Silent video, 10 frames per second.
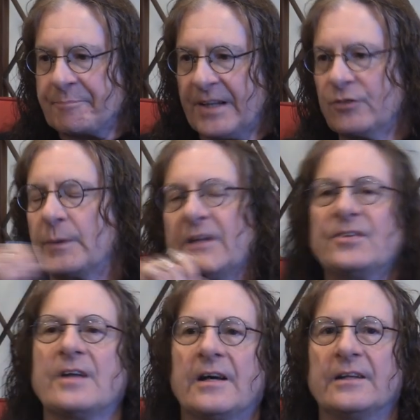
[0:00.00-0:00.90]
And that's when I
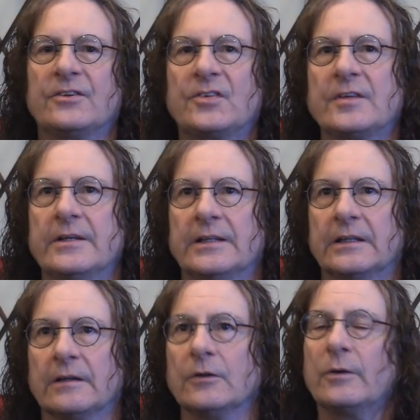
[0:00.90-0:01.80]
started
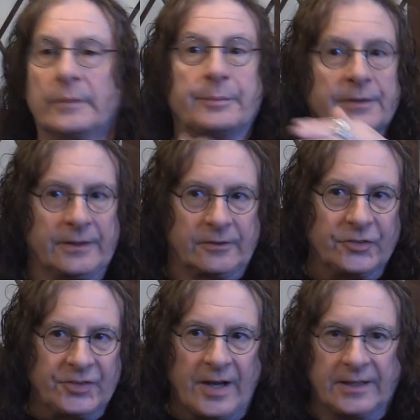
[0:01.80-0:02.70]
studying, along with
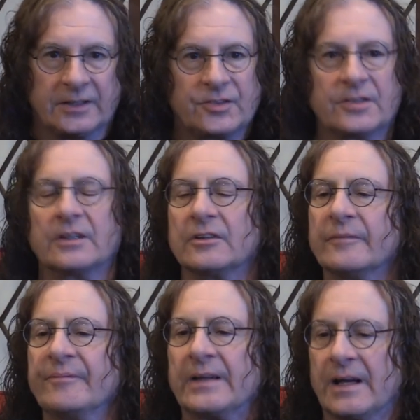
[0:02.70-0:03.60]
political science and things,
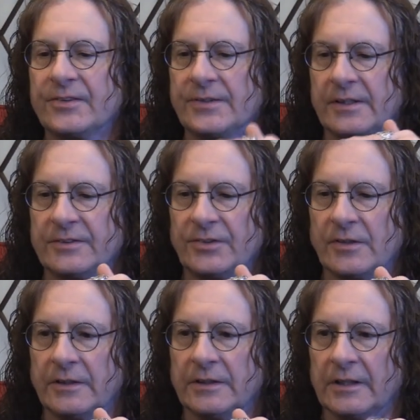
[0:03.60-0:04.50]
I started
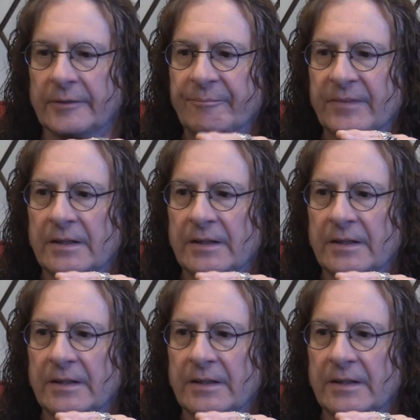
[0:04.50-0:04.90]
studying, like,